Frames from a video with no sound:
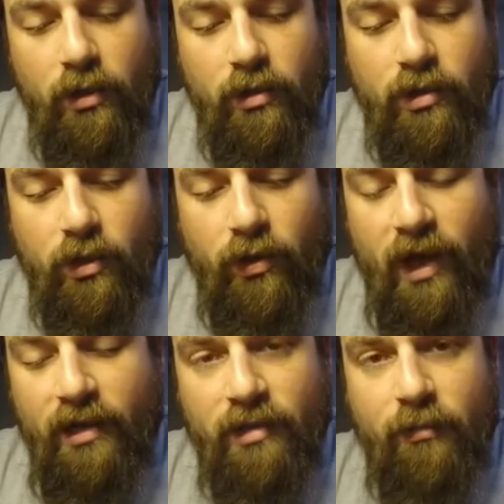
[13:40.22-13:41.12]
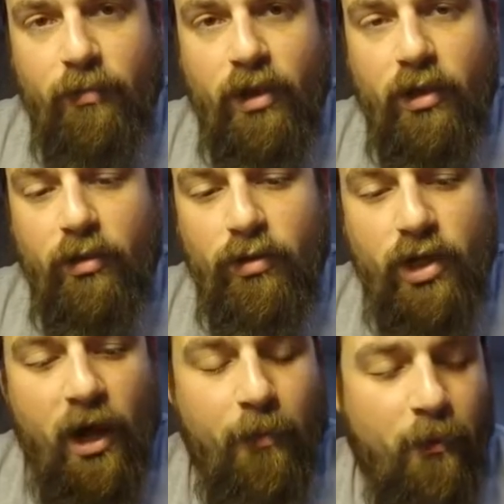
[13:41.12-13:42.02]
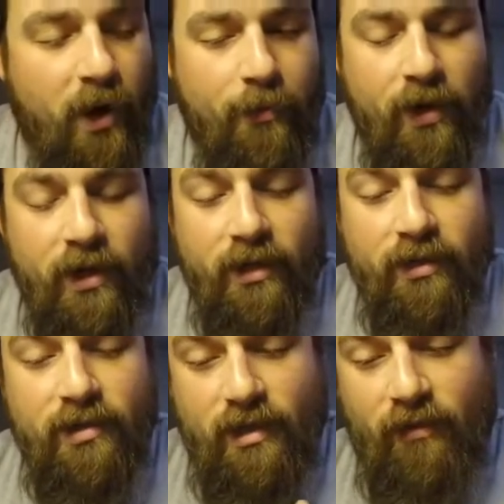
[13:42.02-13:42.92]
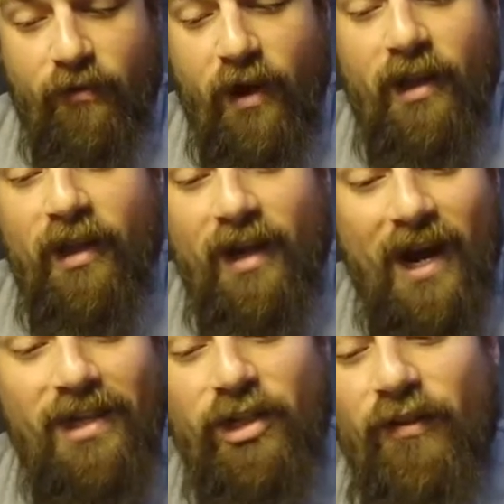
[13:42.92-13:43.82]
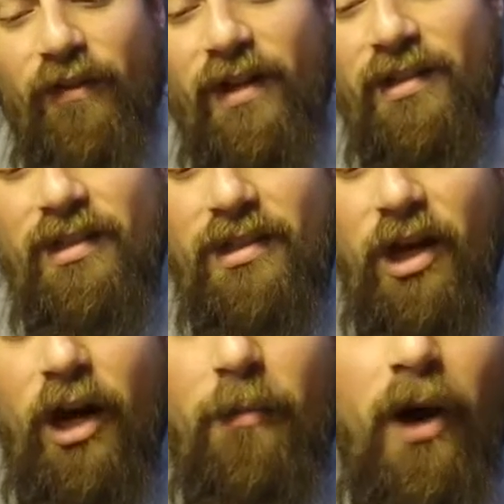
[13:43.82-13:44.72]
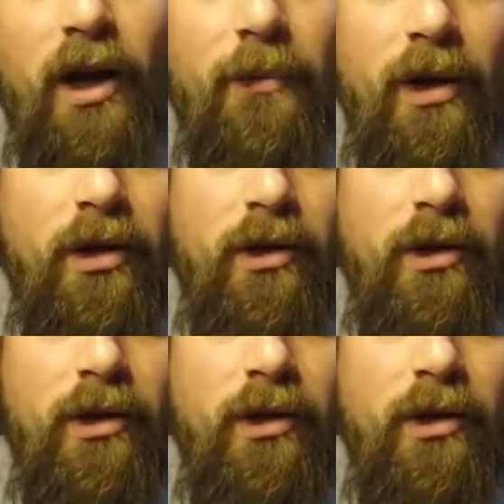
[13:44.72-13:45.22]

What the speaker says: So that is a huge up in my opinion, is that the fact that it actually fits the stock body better